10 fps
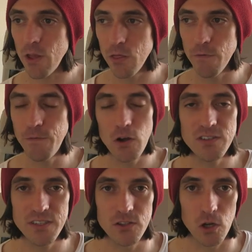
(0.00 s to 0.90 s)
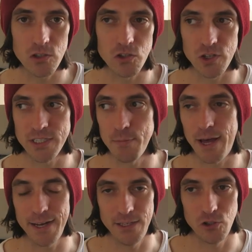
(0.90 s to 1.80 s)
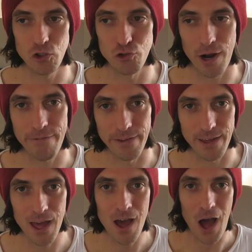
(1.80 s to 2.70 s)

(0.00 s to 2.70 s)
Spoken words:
The first thing not to stress about is traffic.